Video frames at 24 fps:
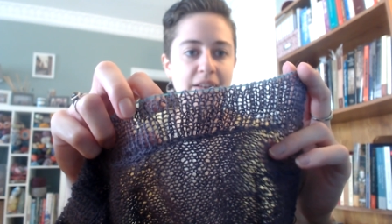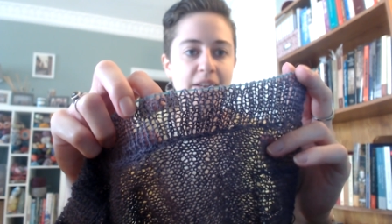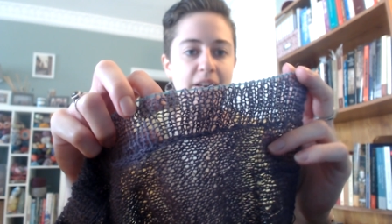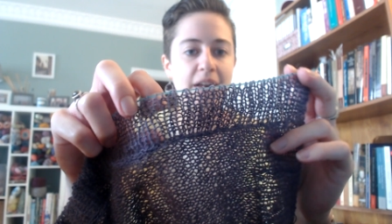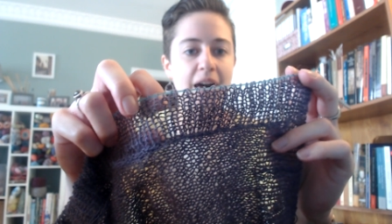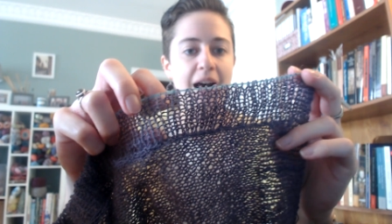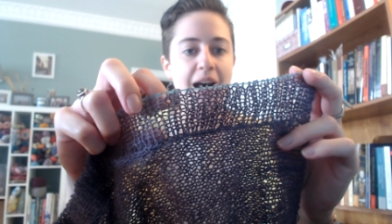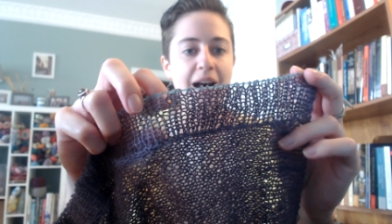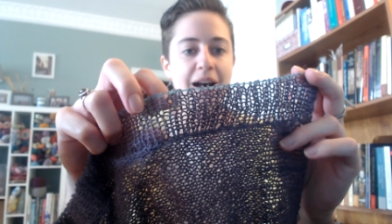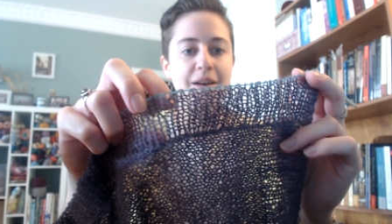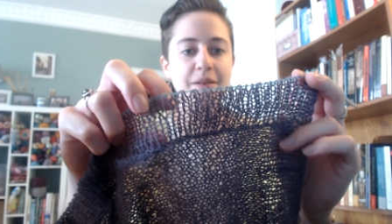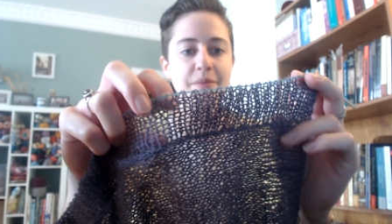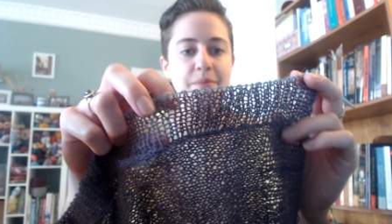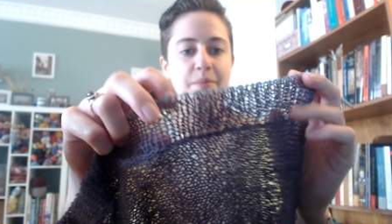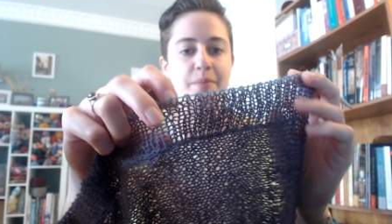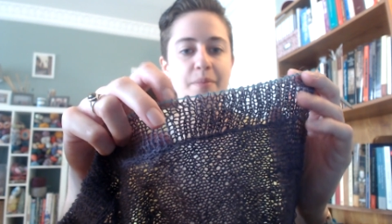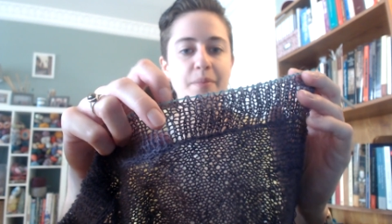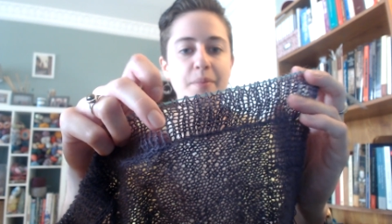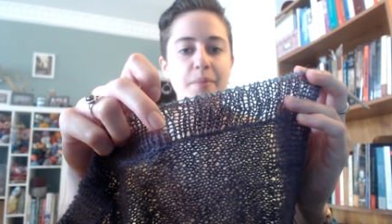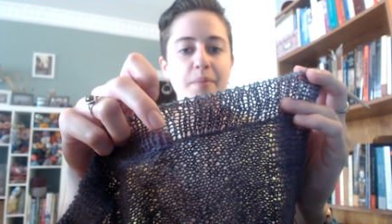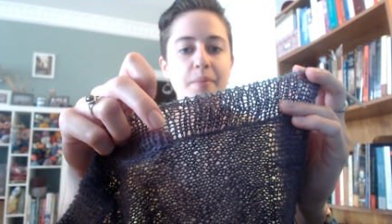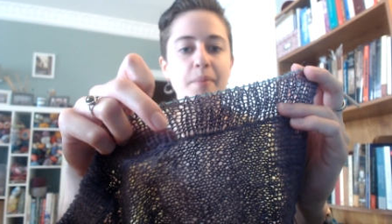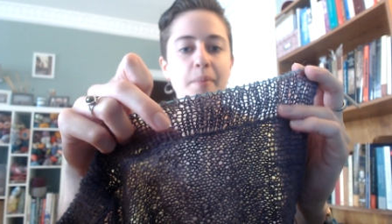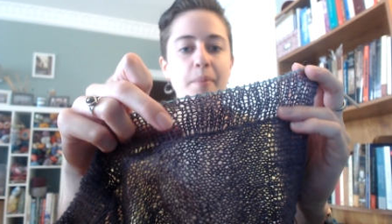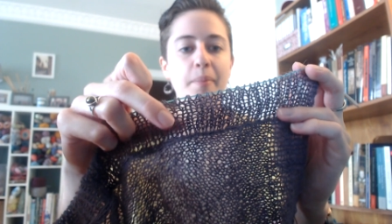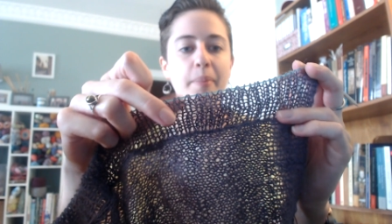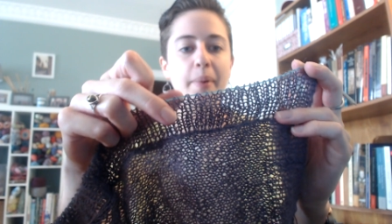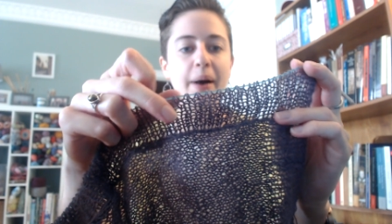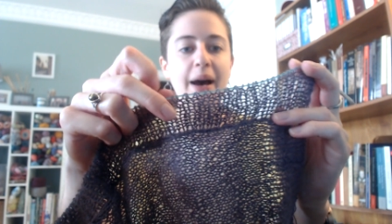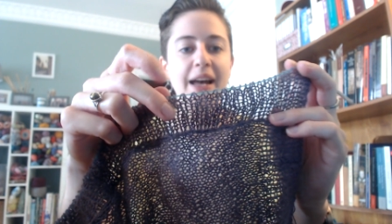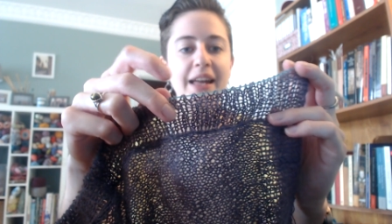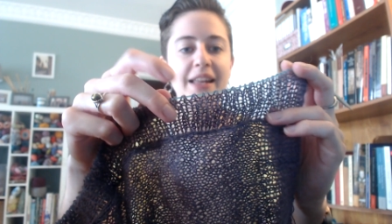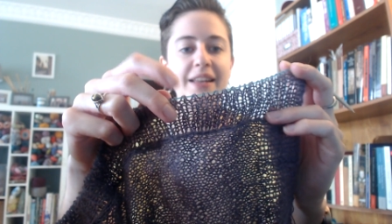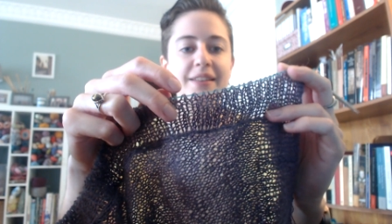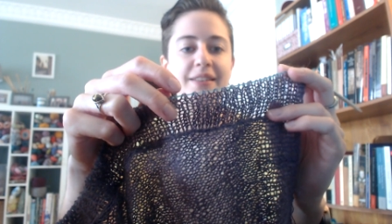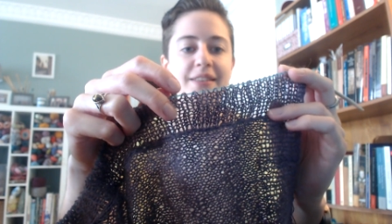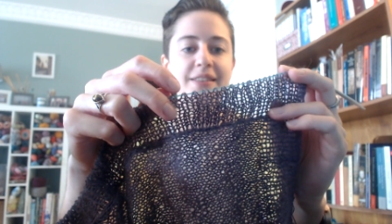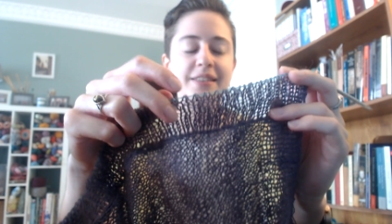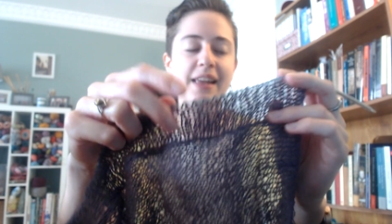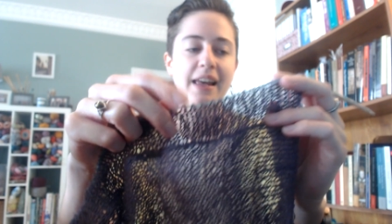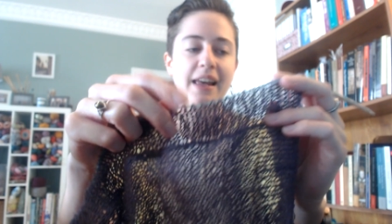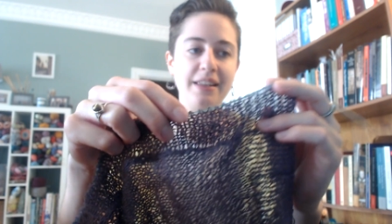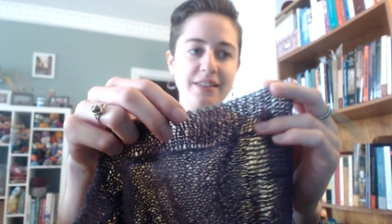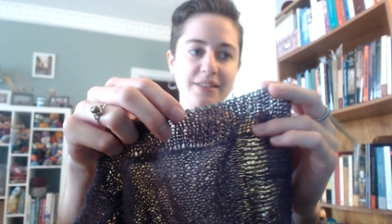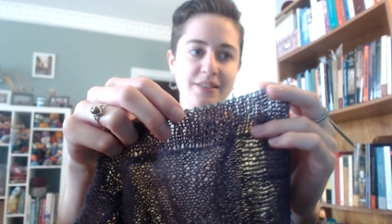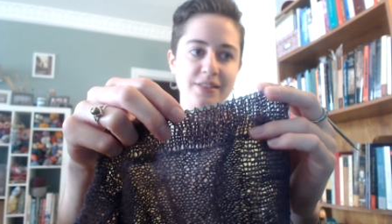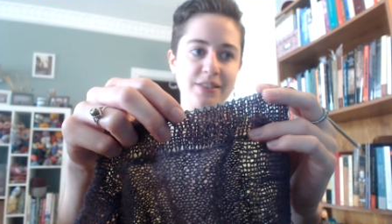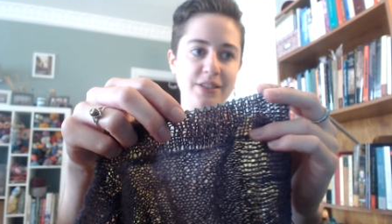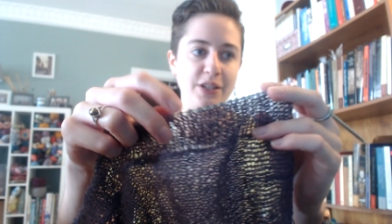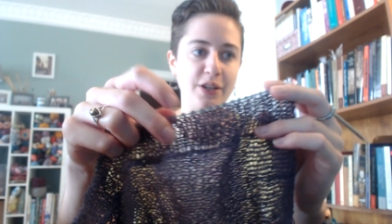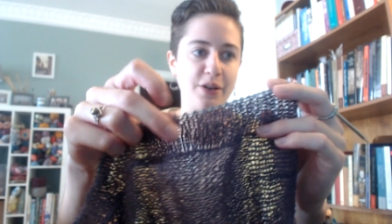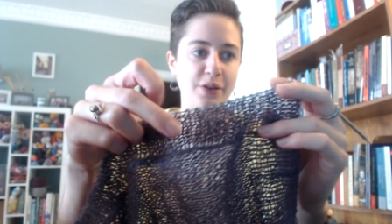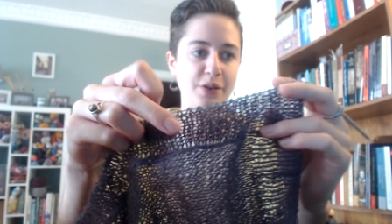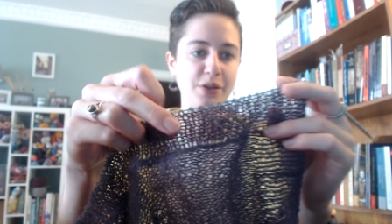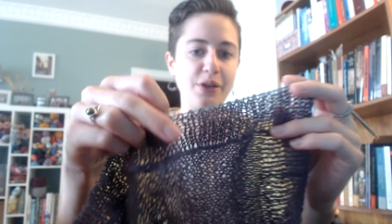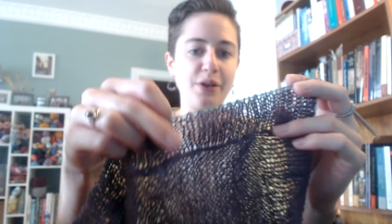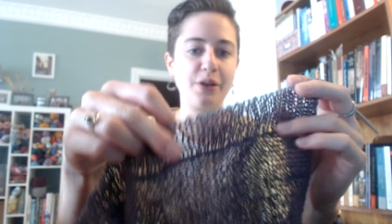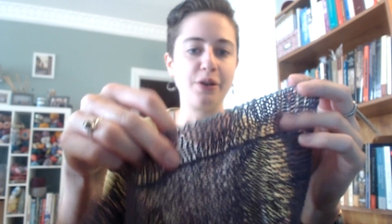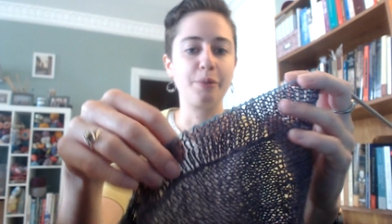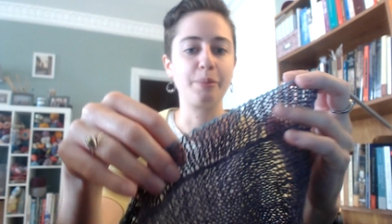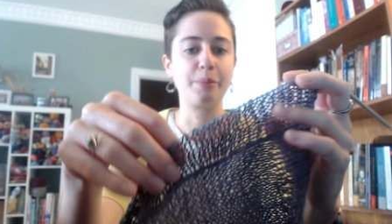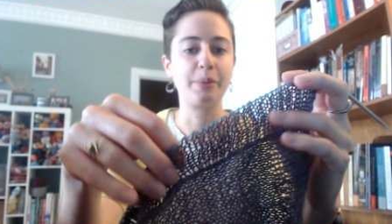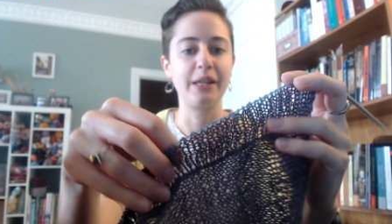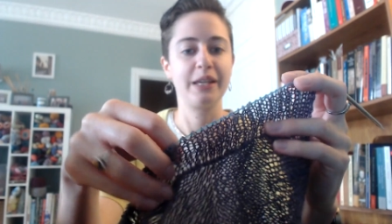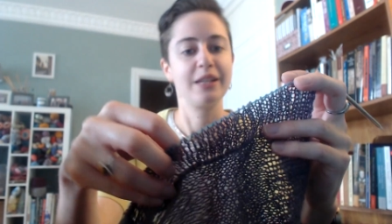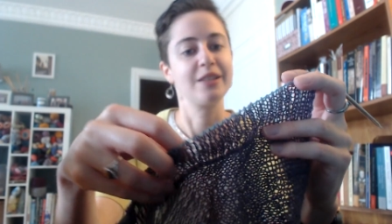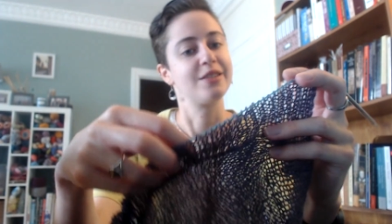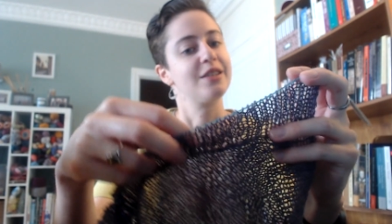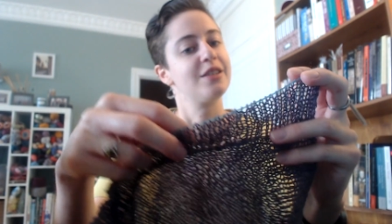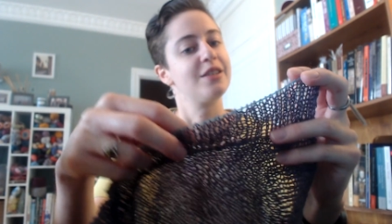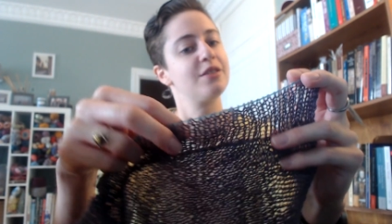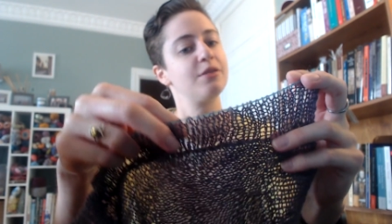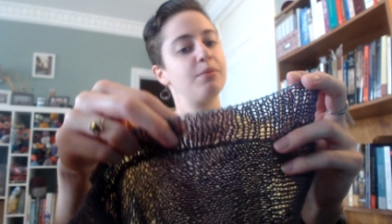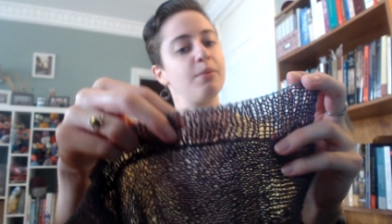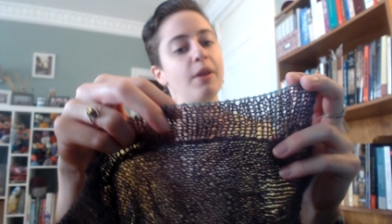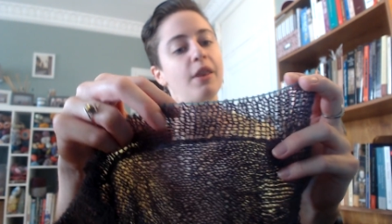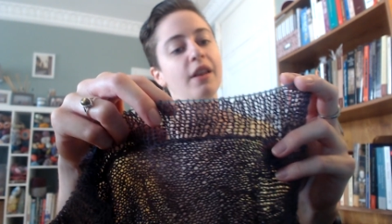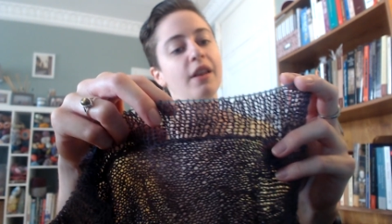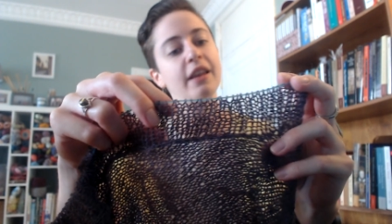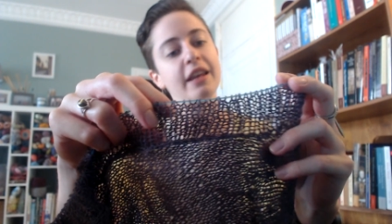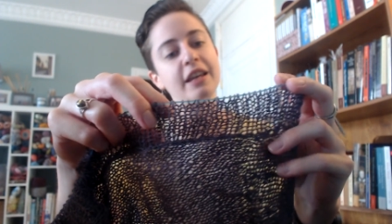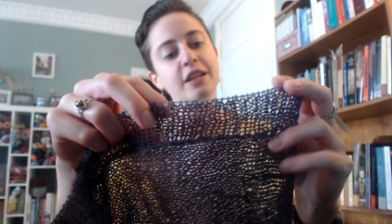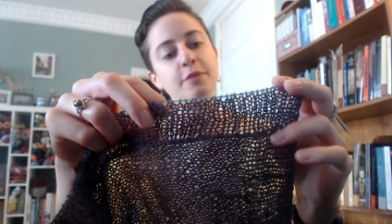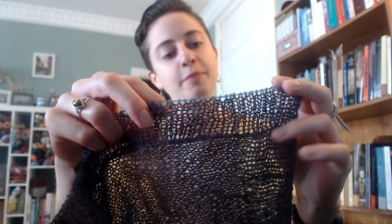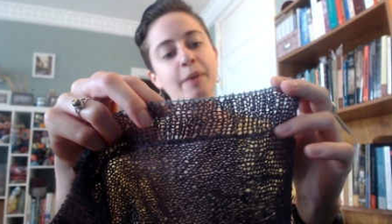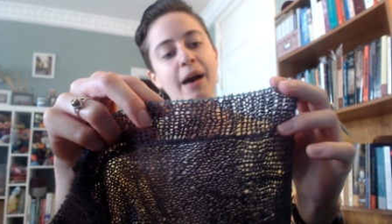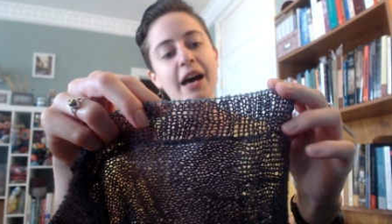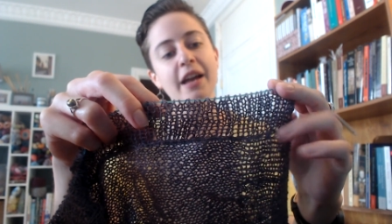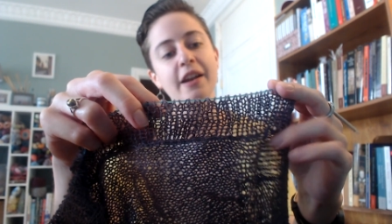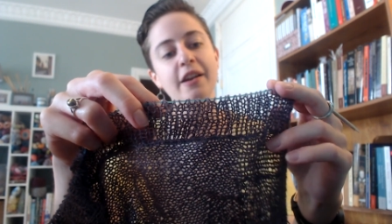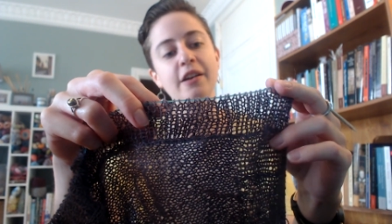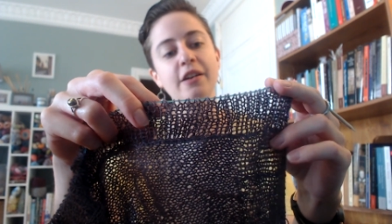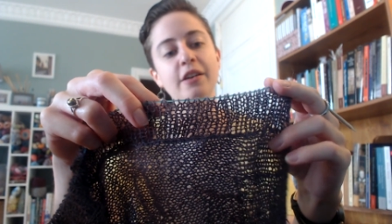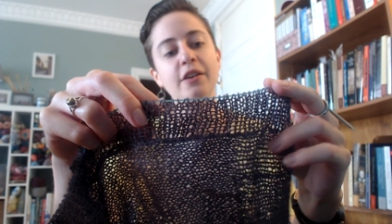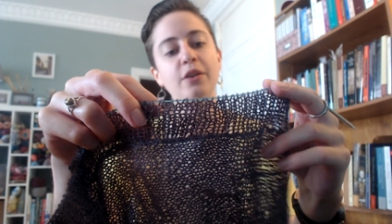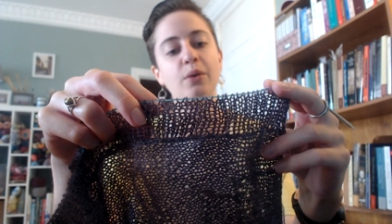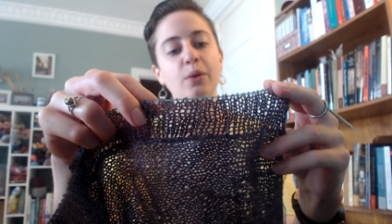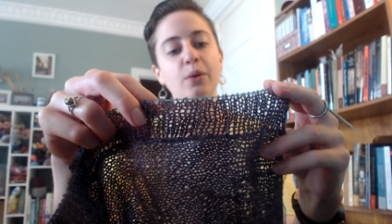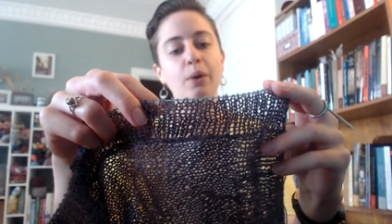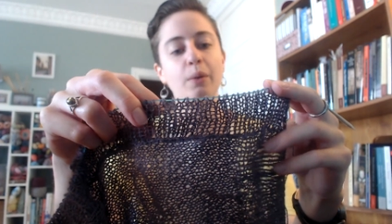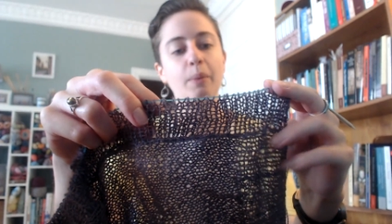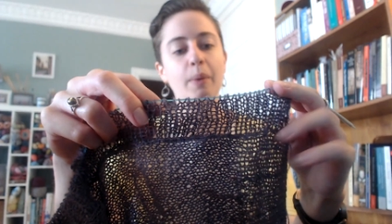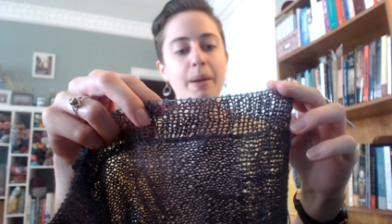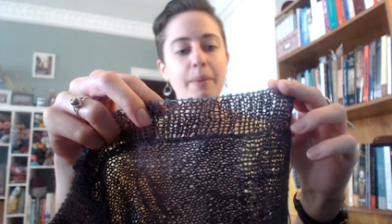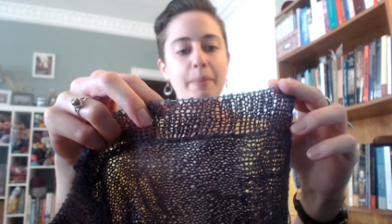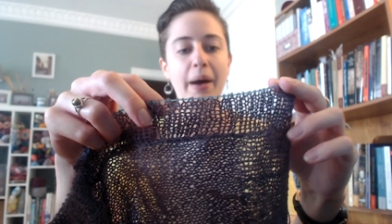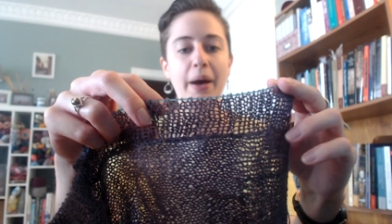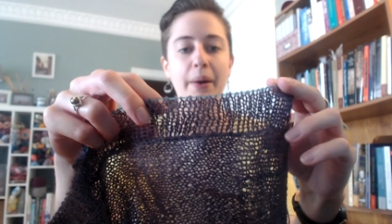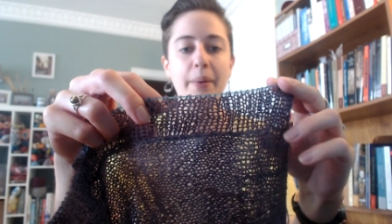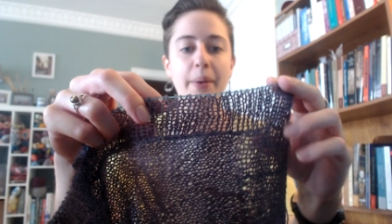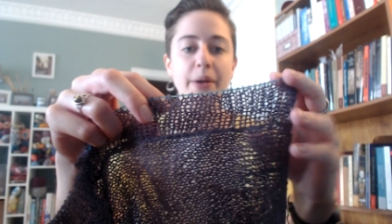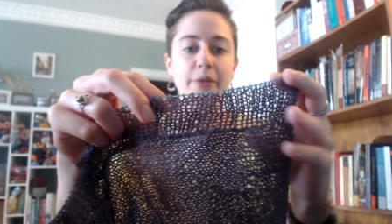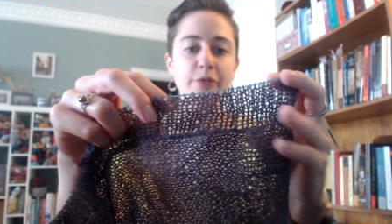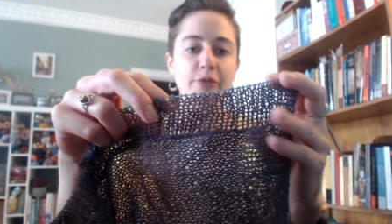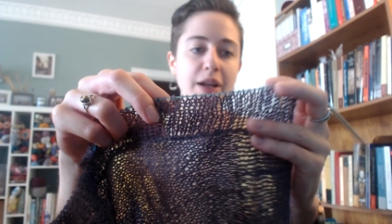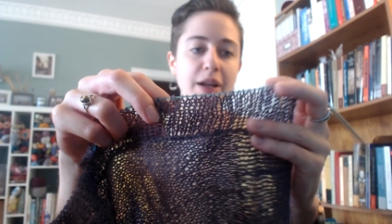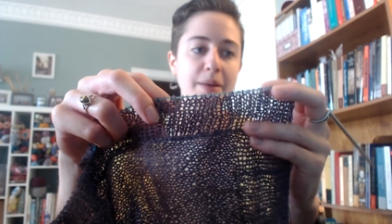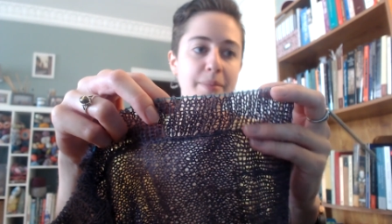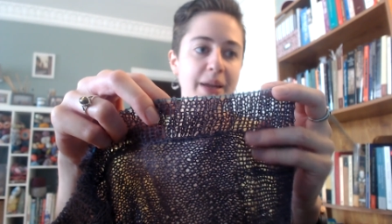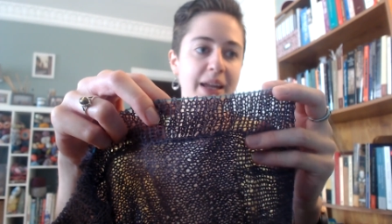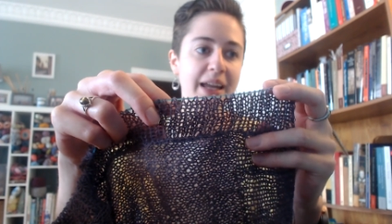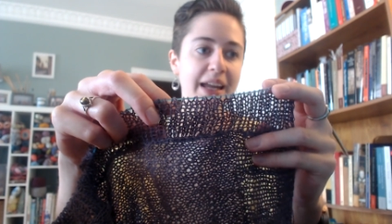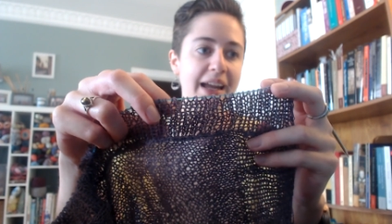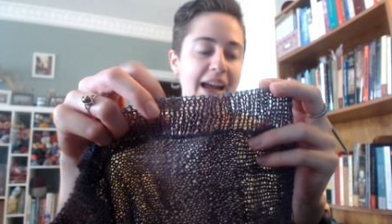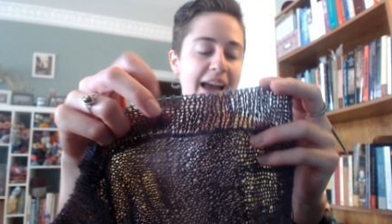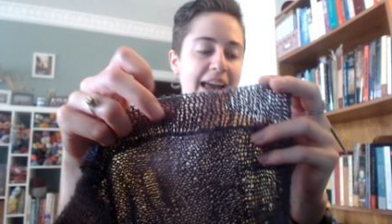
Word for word: um, but says, you know, you can replace this with a lace pattern or one by one ribbing.